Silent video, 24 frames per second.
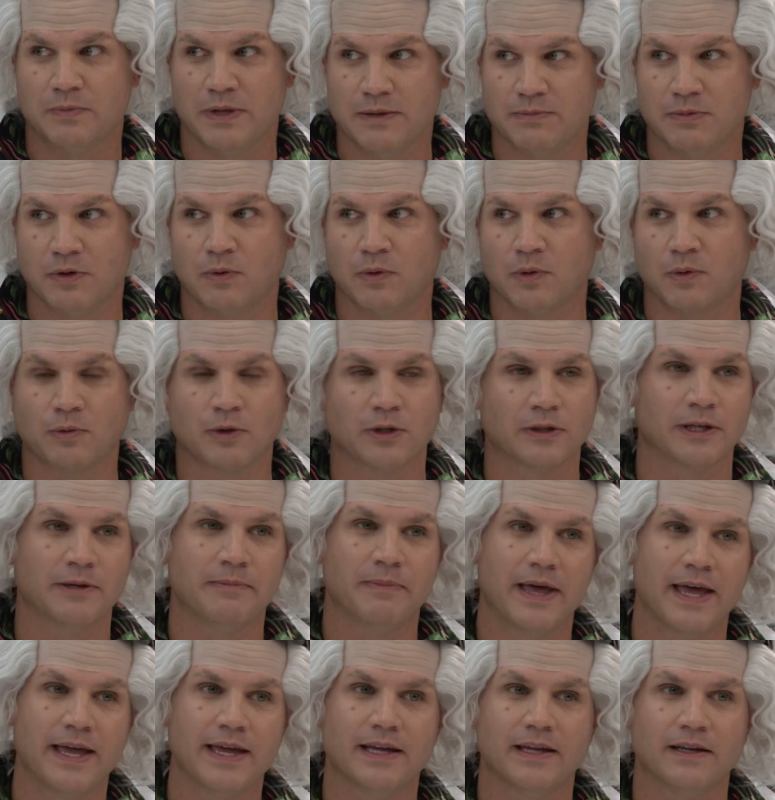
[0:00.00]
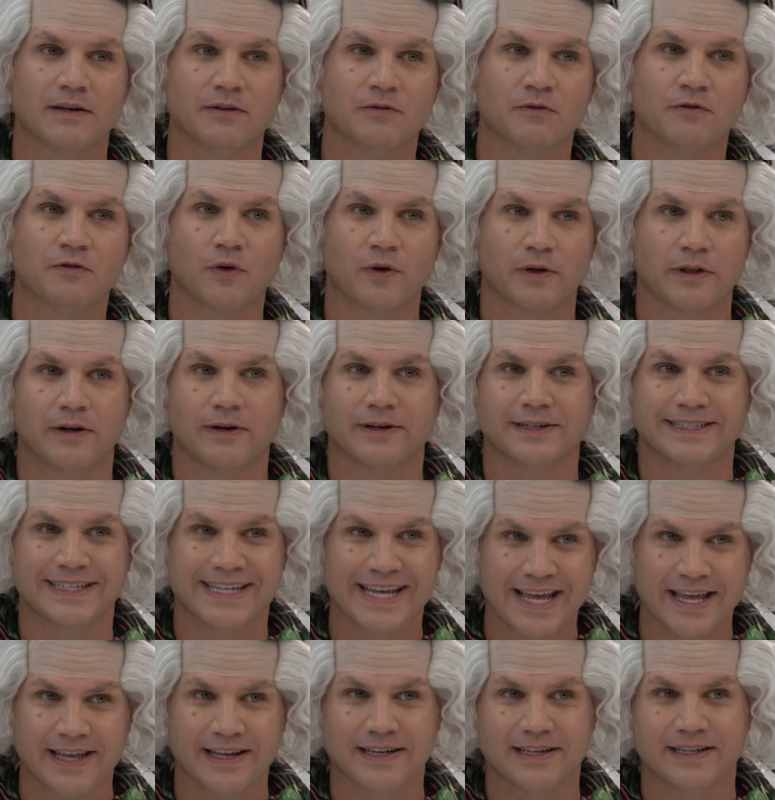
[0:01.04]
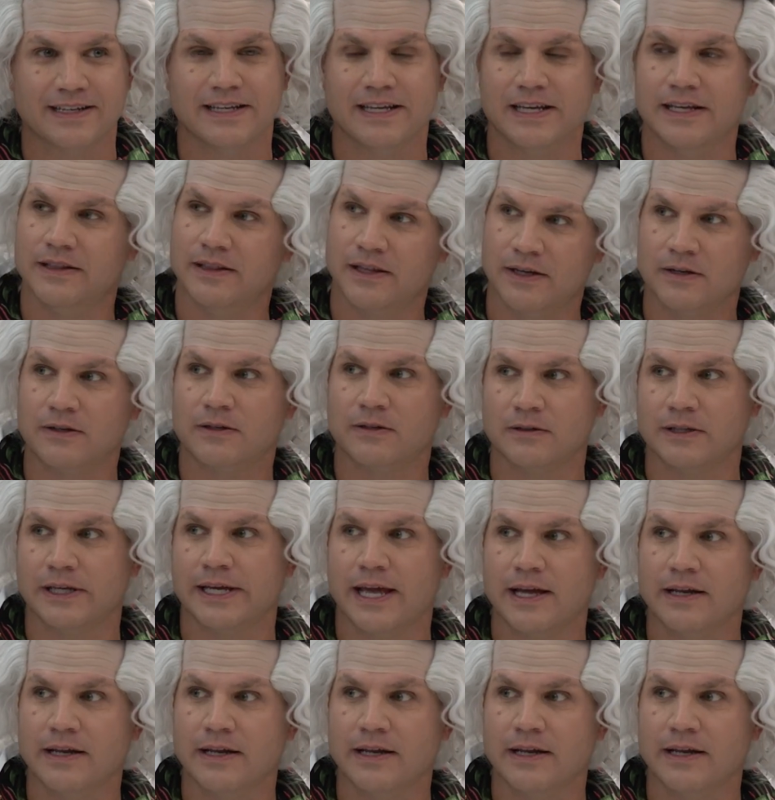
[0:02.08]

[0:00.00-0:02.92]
people were really paying for their debt in the early